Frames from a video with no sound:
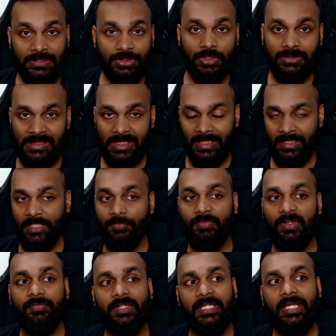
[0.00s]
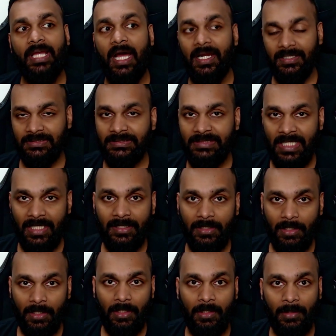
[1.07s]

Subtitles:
society, where we understand